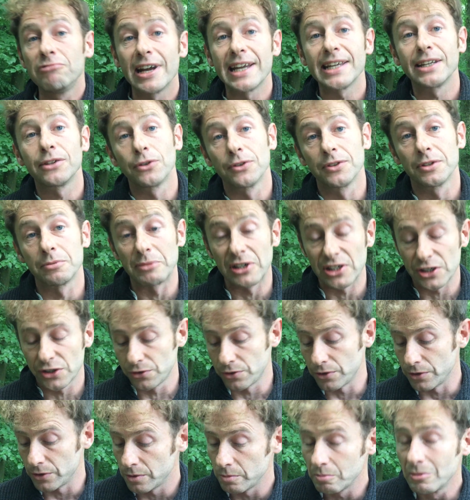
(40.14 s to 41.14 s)
red on the
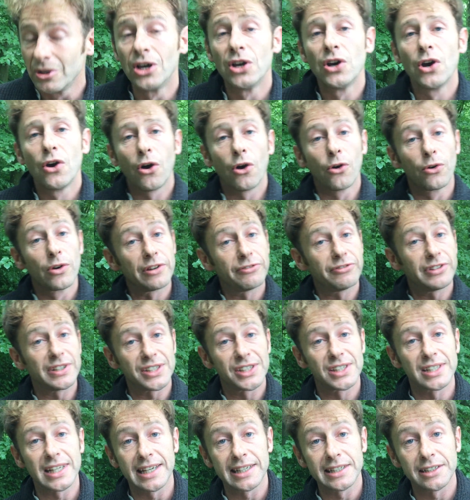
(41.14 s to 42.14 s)
mushroom or if
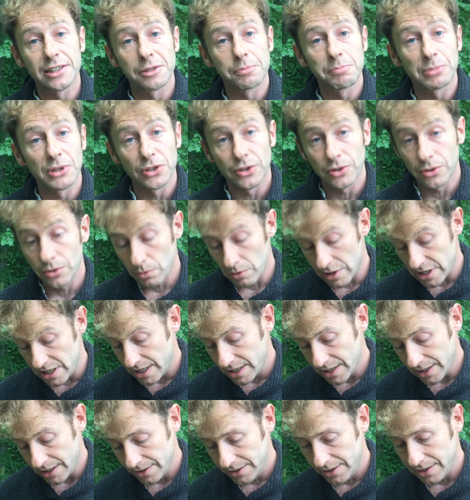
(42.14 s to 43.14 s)
it stains blue
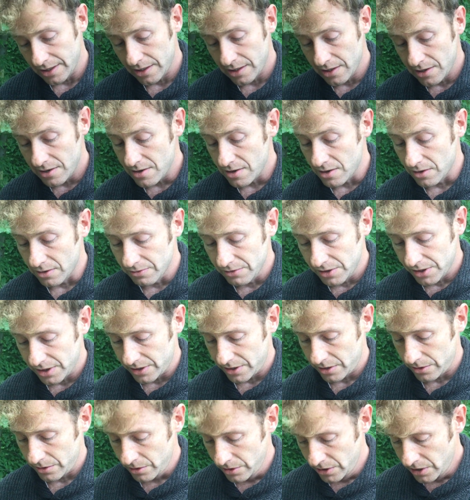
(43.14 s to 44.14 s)
when you cut it in half.
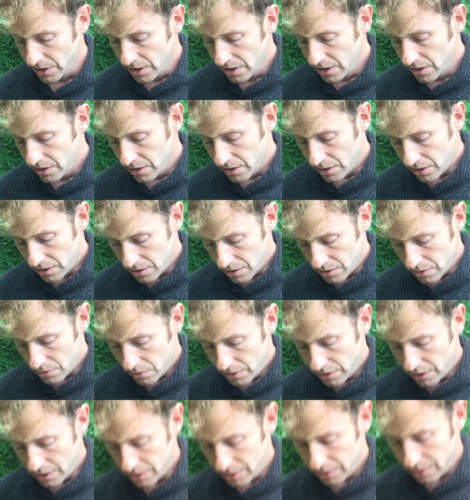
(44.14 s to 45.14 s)
So
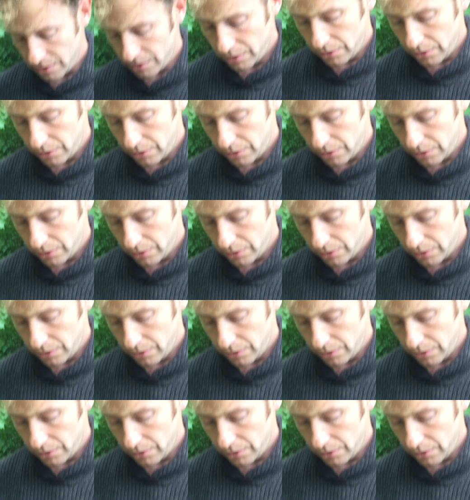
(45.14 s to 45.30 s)
I'll cut